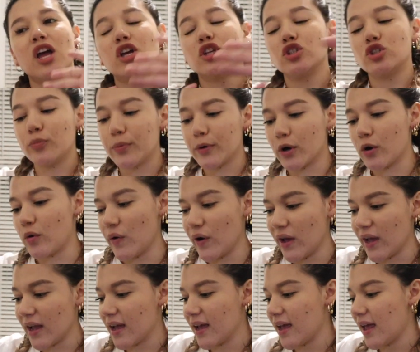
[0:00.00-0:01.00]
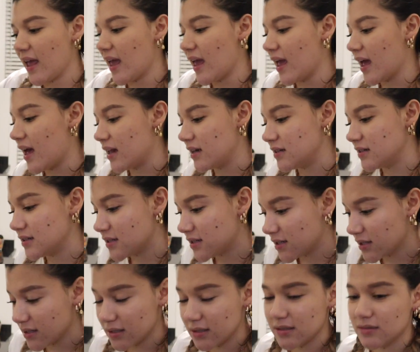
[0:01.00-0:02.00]
super quick,
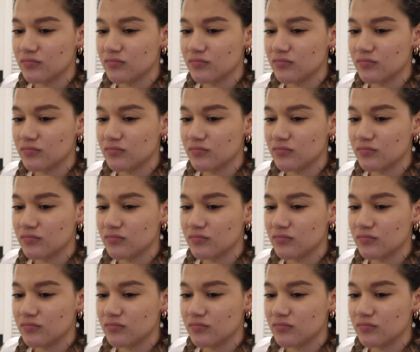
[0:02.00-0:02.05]
and